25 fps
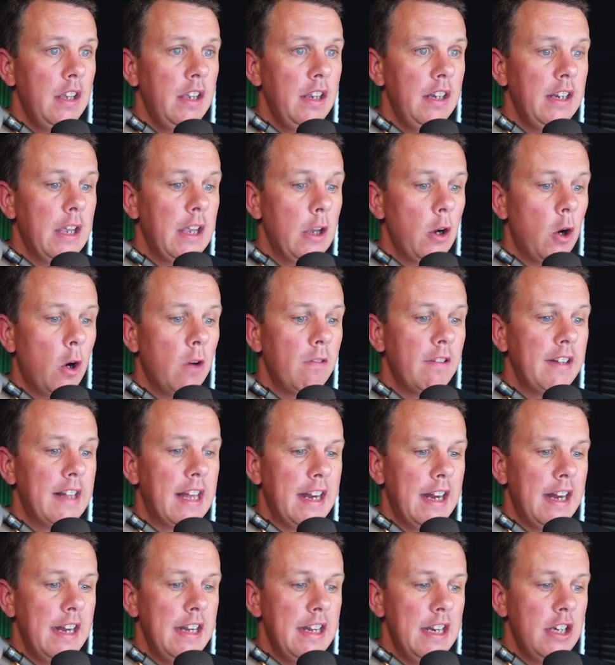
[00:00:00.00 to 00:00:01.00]
get over that
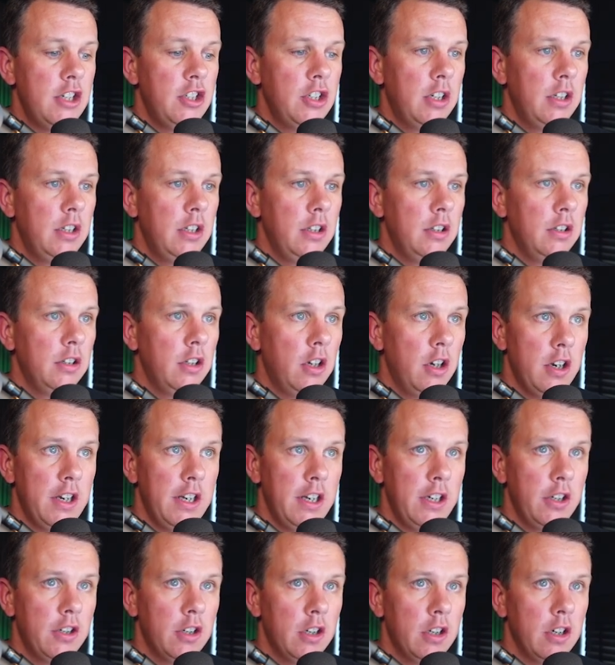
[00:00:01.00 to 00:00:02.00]
initial
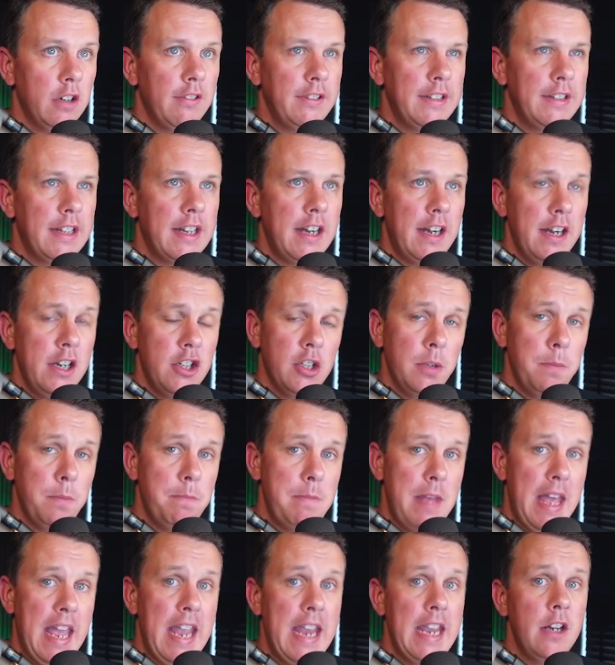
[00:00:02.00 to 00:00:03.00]
learning curve and that initial
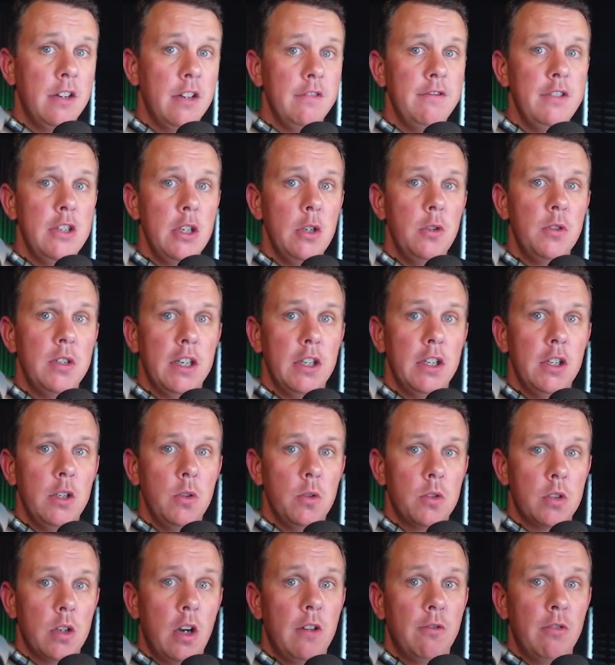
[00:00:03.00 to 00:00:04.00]
pain of using a new
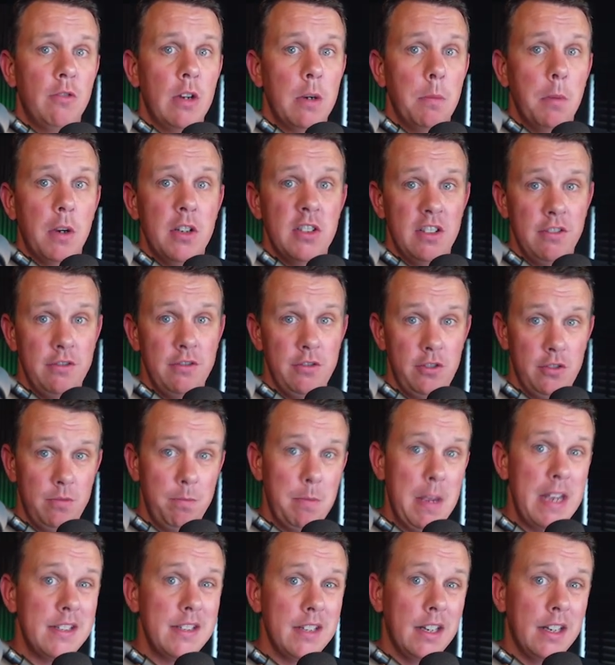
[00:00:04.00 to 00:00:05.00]
software because you've basically